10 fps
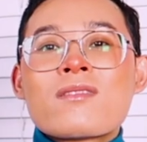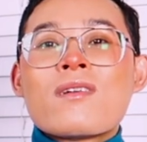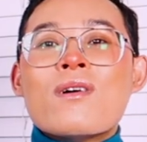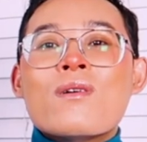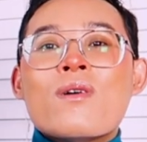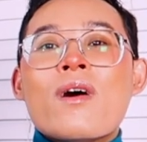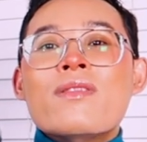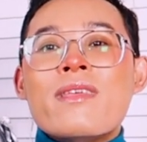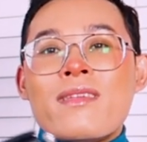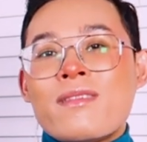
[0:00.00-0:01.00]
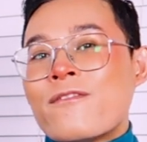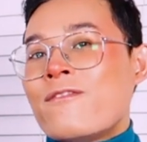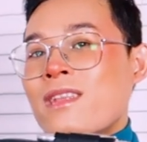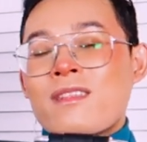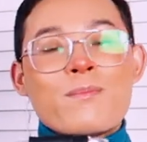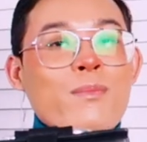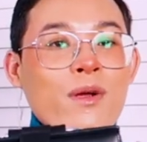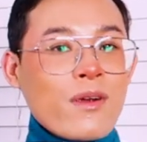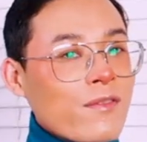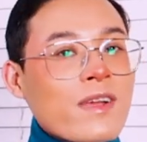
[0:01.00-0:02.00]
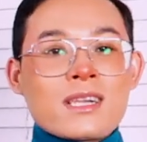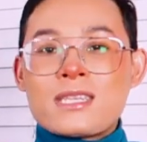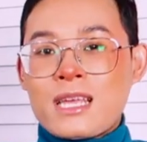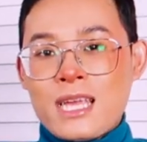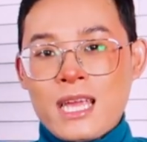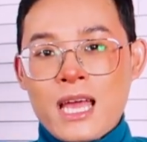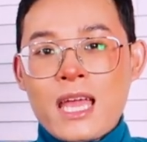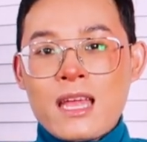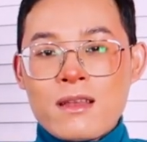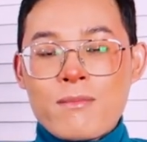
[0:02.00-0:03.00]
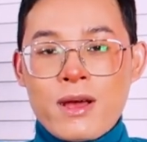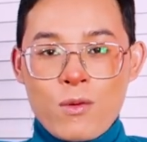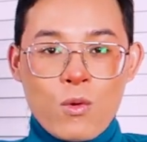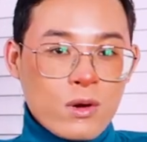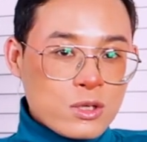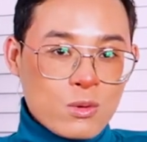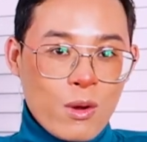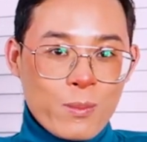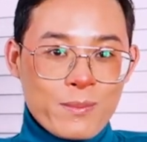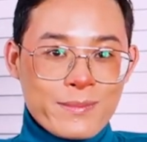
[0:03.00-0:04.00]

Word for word: So this fits perfectly in my wardrobe.